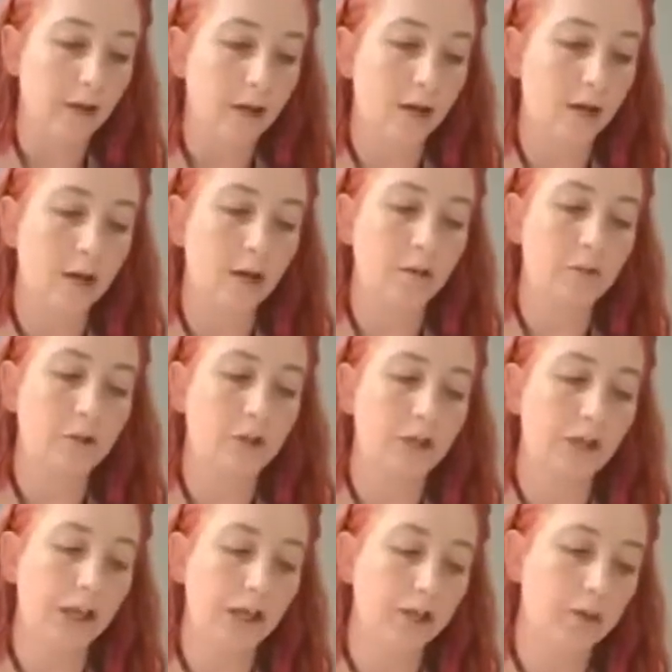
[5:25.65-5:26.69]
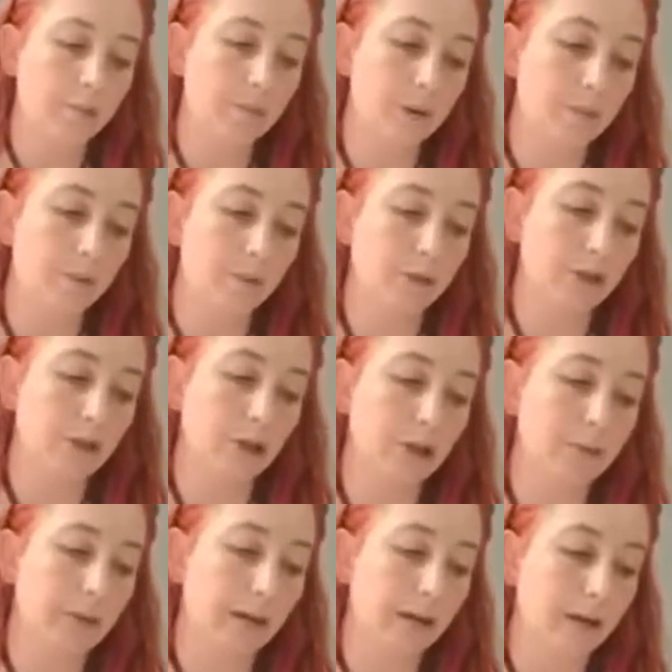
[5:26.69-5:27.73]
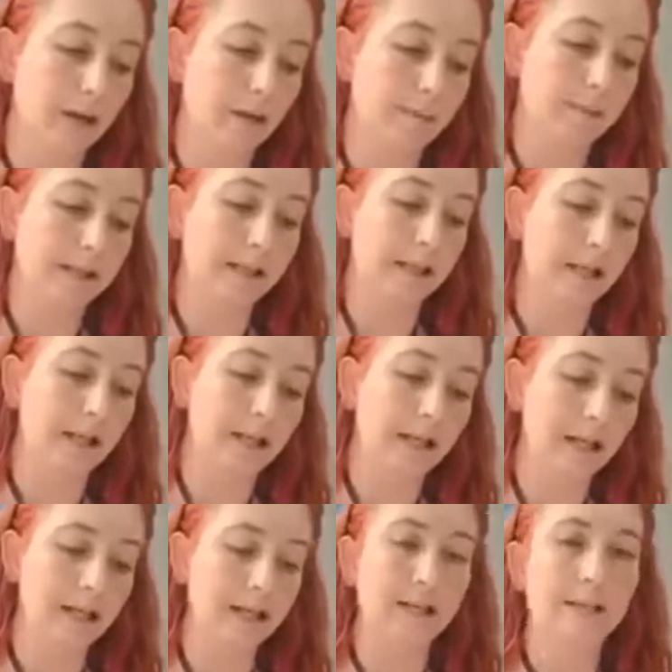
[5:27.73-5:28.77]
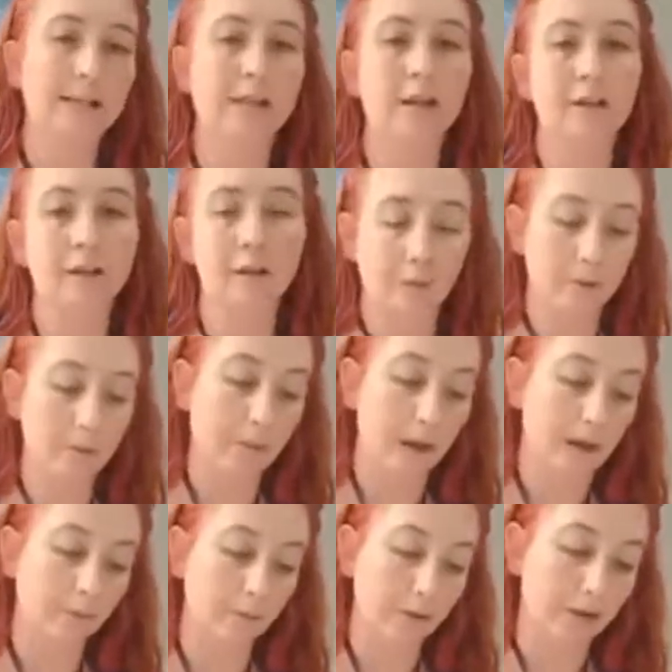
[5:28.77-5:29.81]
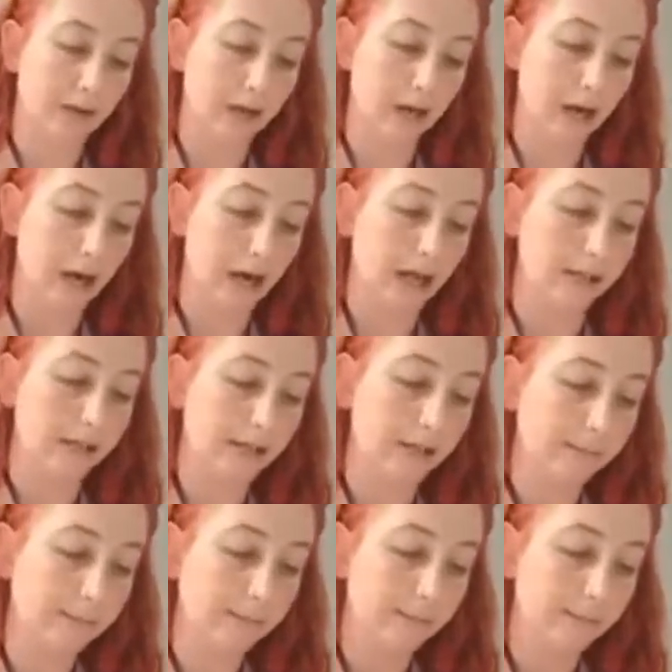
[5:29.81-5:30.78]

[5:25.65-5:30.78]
Um, she said that people were screaming obscenities, that there were men with guns.